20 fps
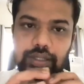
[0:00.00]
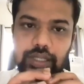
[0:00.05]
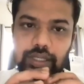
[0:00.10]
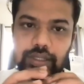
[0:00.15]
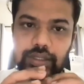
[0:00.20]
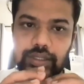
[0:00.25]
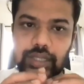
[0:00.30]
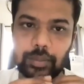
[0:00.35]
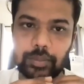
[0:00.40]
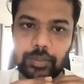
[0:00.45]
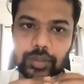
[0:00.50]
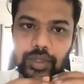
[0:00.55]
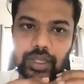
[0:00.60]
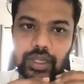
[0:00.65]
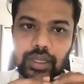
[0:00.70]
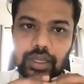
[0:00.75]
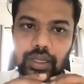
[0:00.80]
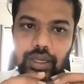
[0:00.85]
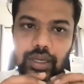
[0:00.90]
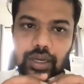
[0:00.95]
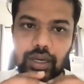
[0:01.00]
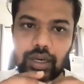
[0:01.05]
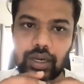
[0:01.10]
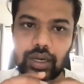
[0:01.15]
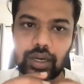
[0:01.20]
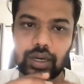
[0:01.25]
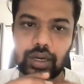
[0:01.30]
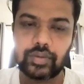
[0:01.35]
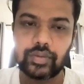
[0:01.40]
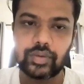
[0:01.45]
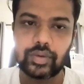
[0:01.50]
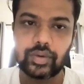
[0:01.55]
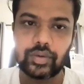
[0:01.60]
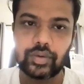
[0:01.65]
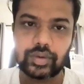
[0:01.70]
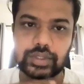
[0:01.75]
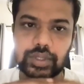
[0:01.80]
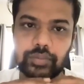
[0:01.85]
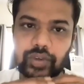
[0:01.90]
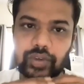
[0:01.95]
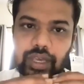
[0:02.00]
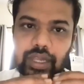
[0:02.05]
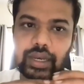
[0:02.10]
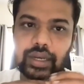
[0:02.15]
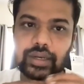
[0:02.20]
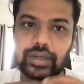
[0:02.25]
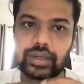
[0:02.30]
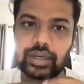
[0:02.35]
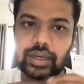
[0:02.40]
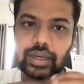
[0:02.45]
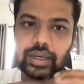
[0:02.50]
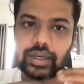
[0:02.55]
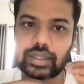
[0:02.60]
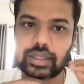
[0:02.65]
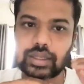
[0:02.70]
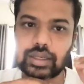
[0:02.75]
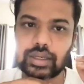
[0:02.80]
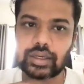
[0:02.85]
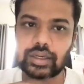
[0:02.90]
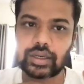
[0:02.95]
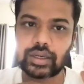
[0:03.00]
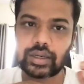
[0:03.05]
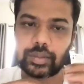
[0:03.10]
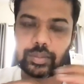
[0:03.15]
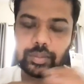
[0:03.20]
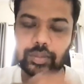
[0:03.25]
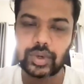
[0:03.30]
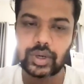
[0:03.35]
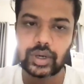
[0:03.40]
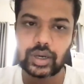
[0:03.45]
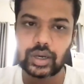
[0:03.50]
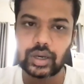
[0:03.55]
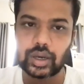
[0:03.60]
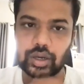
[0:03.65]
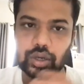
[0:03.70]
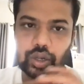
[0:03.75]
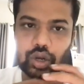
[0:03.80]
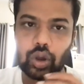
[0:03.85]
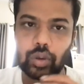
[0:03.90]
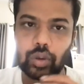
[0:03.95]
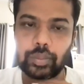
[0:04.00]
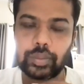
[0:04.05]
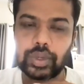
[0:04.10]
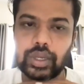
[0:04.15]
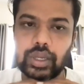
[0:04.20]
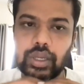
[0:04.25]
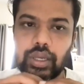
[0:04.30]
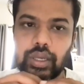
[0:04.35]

see something, some variation in the crop,